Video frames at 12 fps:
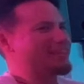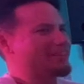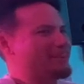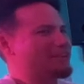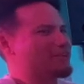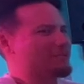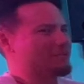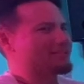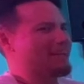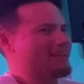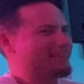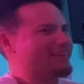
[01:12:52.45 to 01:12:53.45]
They, they know
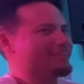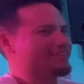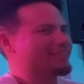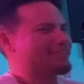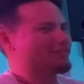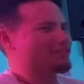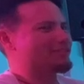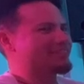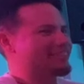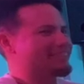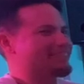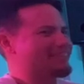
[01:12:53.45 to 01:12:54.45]
exactly how this thing rolls.
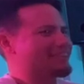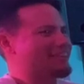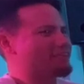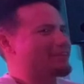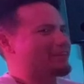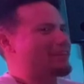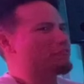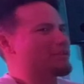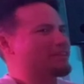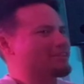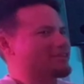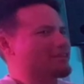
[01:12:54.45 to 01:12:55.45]
They, okay, that's they, they've
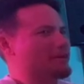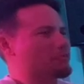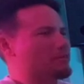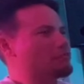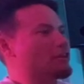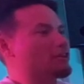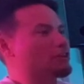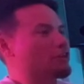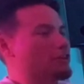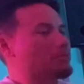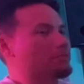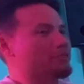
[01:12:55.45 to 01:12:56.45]
witnessed a couple. We've done a
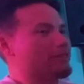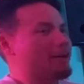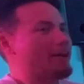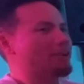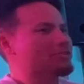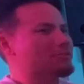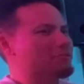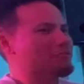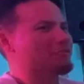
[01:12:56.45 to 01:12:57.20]
couple at their house before.